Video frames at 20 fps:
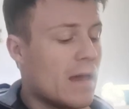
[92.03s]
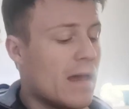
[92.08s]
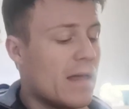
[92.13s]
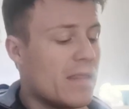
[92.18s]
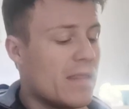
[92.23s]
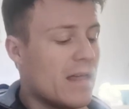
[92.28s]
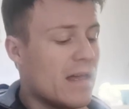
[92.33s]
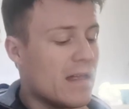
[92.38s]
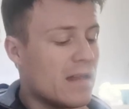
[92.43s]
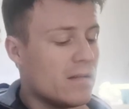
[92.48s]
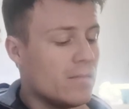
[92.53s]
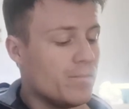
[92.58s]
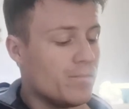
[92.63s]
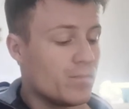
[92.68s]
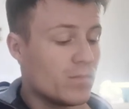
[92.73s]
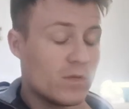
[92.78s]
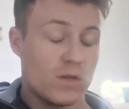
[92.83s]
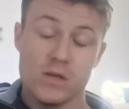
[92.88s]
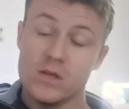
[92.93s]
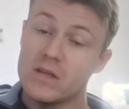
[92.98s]
And then
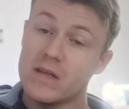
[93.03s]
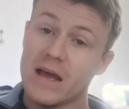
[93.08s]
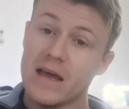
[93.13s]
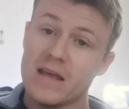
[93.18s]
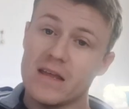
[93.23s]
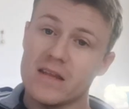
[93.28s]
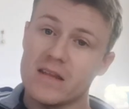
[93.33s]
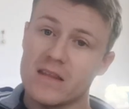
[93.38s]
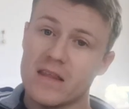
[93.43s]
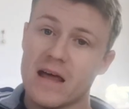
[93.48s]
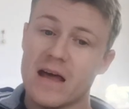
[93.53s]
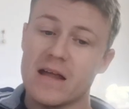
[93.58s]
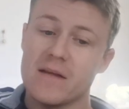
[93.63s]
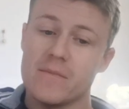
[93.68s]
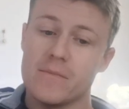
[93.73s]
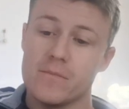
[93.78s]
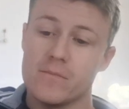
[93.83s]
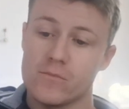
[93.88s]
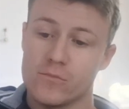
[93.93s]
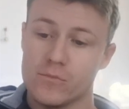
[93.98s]
you take
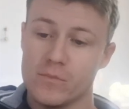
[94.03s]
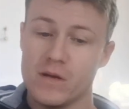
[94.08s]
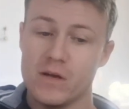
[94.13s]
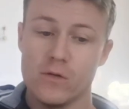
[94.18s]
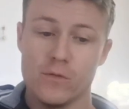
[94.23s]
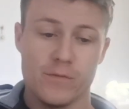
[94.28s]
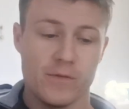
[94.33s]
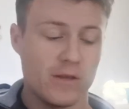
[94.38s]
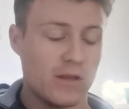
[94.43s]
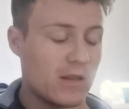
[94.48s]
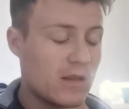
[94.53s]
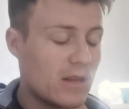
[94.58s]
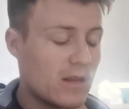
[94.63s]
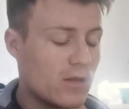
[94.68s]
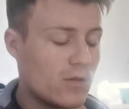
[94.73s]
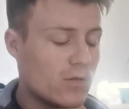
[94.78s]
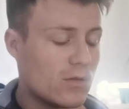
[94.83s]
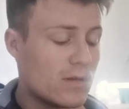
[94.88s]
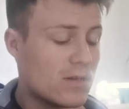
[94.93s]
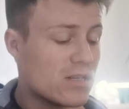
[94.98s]
that middle finger that
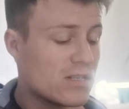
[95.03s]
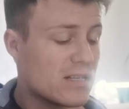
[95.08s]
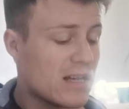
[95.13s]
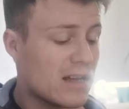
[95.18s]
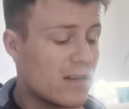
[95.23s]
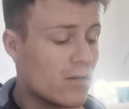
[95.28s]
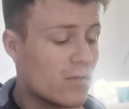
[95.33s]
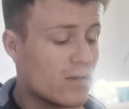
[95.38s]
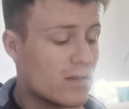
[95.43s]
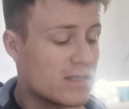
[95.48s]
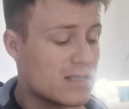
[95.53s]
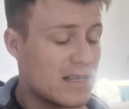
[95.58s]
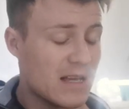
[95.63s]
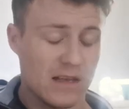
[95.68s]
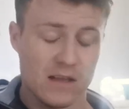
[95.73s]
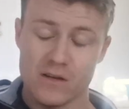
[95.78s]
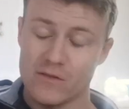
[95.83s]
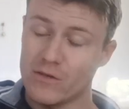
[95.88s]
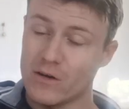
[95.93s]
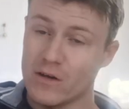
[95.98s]
you just had on the
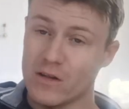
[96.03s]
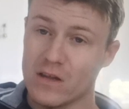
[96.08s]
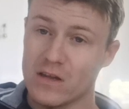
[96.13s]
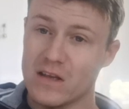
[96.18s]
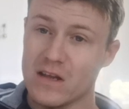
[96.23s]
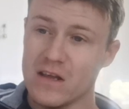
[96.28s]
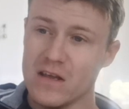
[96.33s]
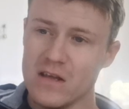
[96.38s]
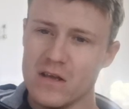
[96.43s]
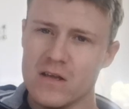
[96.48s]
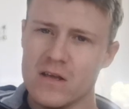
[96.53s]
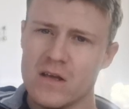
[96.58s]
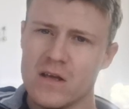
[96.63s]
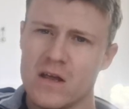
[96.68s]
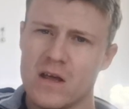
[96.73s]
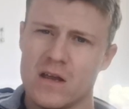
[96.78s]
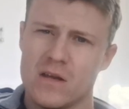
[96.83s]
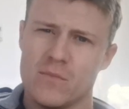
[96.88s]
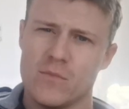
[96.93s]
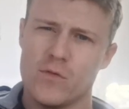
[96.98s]
2nd fret of the D,
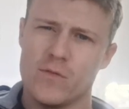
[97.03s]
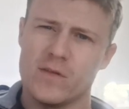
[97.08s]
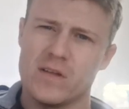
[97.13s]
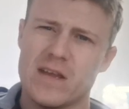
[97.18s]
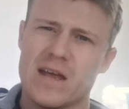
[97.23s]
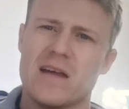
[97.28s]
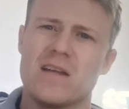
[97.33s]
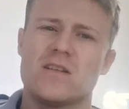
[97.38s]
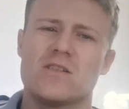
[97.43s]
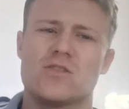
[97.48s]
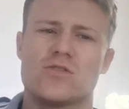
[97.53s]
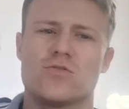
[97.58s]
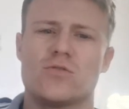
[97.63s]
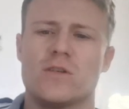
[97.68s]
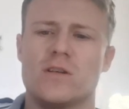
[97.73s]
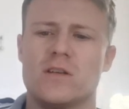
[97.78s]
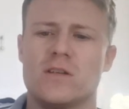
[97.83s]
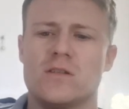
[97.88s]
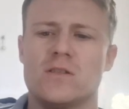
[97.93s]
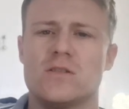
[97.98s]
move it down a
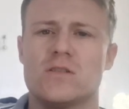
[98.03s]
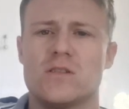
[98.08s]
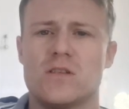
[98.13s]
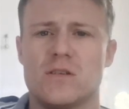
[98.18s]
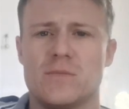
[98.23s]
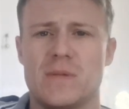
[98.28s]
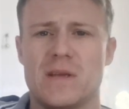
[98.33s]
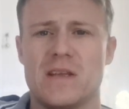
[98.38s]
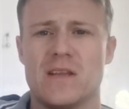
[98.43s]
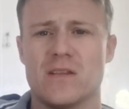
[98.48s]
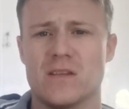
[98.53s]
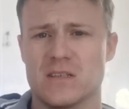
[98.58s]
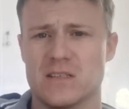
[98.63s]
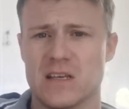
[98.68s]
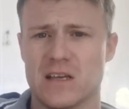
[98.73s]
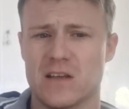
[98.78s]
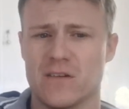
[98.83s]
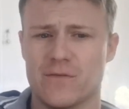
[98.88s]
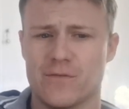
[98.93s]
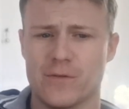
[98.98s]
string to be on the
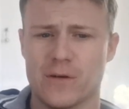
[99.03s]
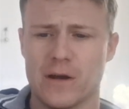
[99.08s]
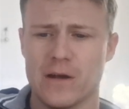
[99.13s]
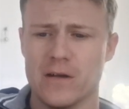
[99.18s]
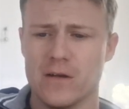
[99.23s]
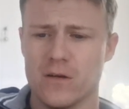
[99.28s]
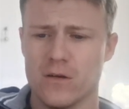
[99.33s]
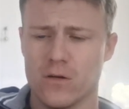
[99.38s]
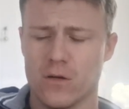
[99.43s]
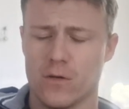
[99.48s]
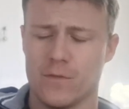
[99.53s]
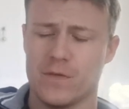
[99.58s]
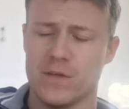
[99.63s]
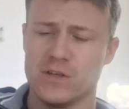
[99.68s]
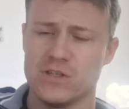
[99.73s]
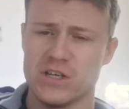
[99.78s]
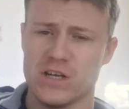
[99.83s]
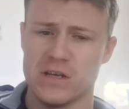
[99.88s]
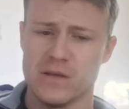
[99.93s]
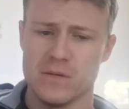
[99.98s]
2nd fret of the
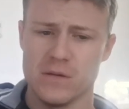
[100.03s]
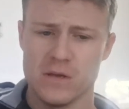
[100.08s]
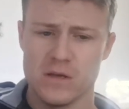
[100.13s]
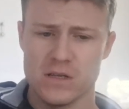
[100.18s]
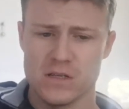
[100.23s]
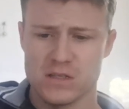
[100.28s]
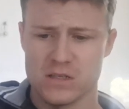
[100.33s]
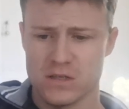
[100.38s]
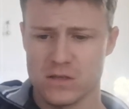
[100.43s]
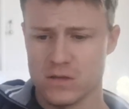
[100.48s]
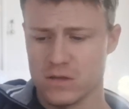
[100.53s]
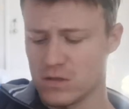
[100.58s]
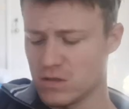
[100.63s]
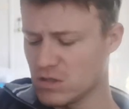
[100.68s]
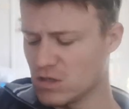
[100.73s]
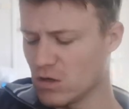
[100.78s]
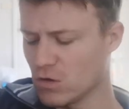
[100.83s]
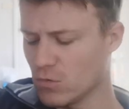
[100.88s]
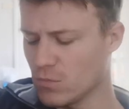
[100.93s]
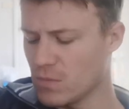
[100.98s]
G.
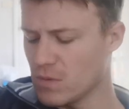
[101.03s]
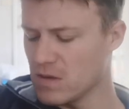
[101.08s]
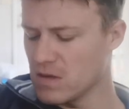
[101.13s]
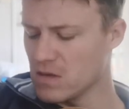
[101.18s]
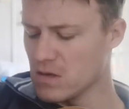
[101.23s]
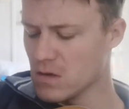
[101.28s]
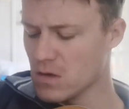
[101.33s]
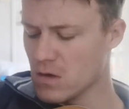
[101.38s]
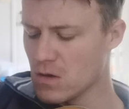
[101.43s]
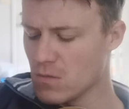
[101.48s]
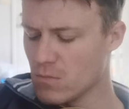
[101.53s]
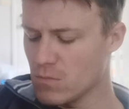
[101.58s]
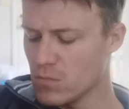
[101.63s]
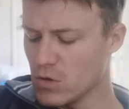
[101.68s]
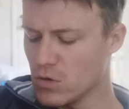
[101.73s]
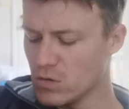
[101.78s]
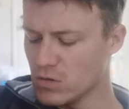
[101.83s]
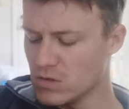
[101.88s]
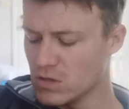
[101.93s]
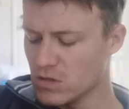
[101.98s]
So it'll be
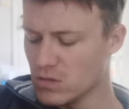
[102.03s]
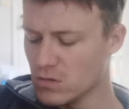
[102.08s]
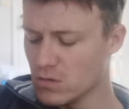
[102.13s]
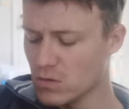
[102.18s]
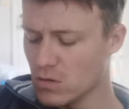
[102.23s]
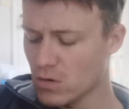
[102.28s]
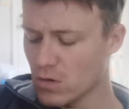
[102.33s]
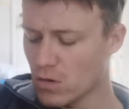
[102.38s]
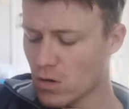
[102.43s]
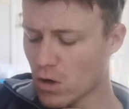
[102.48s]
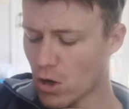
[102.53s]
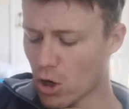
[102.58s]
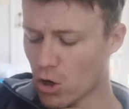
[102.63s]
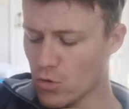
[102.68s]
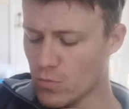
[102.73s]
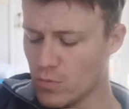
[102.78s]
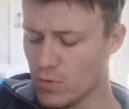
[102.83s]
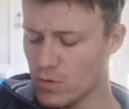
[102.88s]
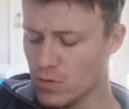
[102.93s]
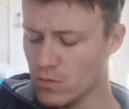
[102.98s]
mute,
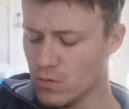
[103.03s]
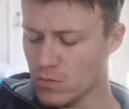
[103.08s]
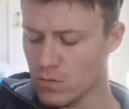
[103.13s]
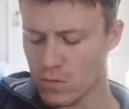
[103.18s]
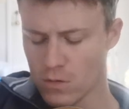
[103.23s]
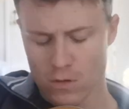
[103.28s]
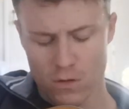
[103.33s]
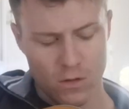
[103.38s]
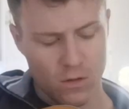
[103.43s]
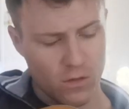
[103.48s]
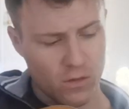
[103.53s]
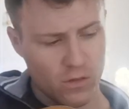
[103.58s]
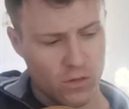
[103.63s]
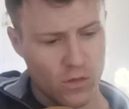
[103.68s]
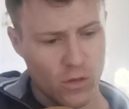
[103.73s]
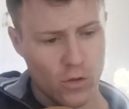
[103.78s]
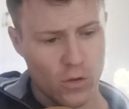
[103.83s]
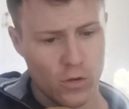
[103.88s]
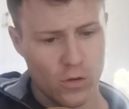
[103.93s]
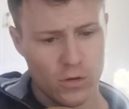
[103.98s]
open,
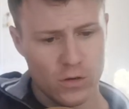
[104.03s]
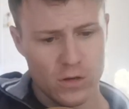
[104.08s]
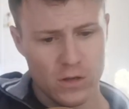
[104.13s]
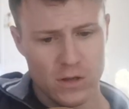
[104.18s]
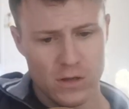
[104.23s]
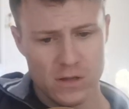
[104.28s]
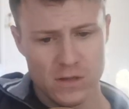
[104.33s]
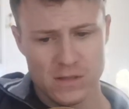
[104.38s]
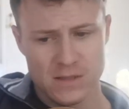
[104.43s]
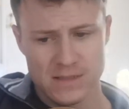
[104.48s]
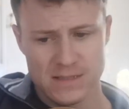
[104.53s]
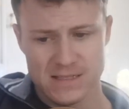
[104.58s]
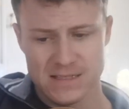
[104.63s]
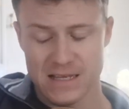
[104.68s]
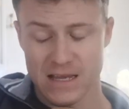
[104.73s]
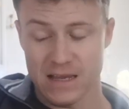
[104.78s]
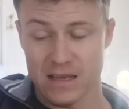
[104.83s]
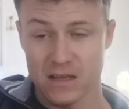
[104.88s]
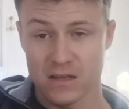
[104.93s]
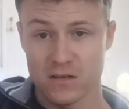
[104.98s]
3rd,
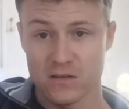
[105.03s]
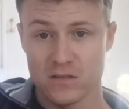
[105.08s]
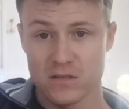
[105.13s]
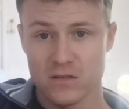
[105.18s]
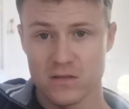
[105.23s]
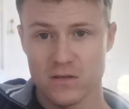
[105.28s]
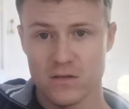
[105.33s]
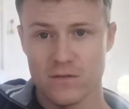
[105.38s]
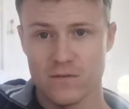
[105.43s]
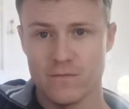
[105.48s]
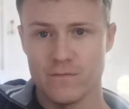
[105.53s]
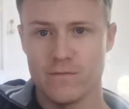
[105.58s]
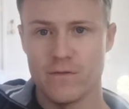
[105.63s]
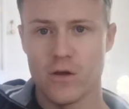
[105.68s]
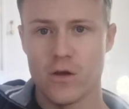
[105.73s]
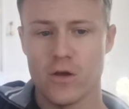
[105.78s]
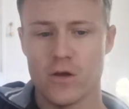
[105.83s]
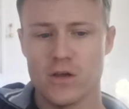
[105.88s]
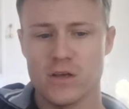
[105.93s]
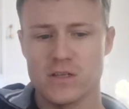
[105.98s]
2nd,
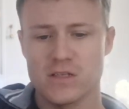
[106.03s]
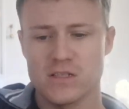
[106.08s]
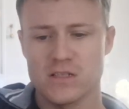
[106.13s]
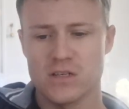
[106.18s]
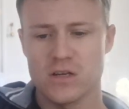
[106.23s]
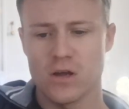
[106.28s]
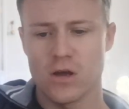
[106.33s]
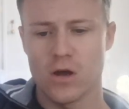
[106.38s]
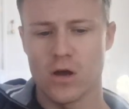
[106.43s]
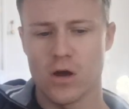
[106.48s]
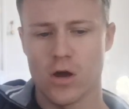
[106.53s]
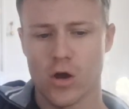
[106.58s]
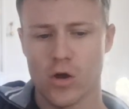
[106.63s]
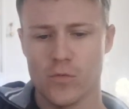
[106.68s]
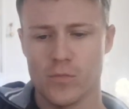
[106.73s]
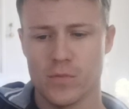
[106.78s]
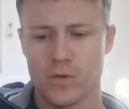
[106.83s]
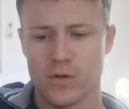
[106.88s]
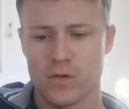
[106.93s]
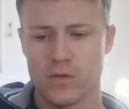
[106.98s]
1st,
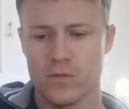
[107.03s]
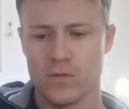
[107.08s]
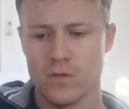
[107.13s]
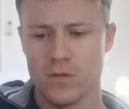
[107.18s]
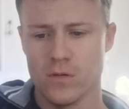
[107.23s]
open.